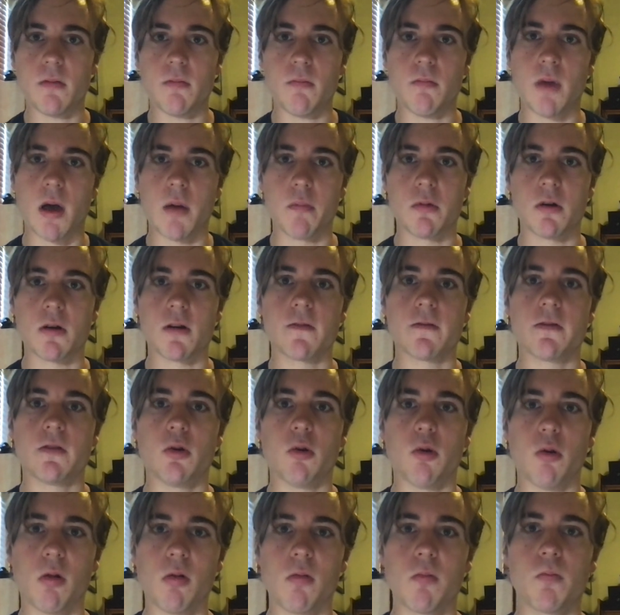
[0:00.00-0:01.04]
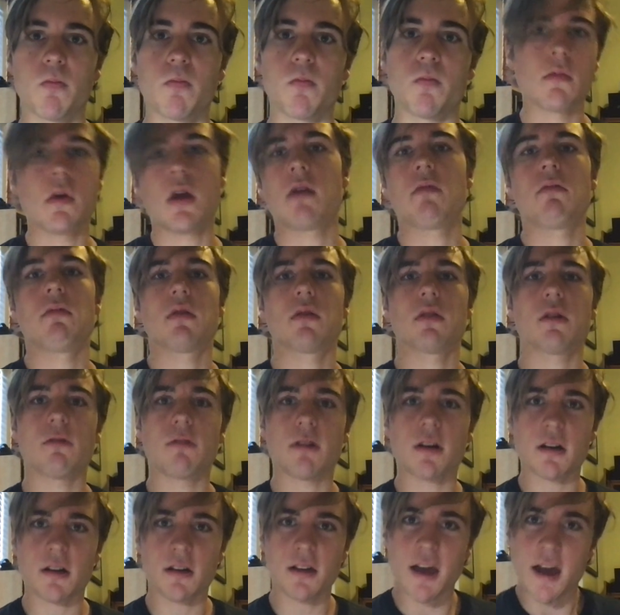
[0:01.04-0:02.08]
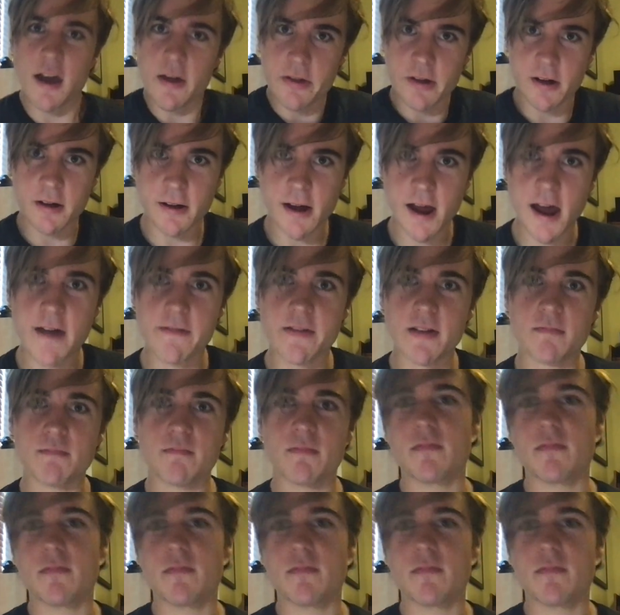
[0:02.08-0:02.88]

member of Tool. So, yeah, there you have it.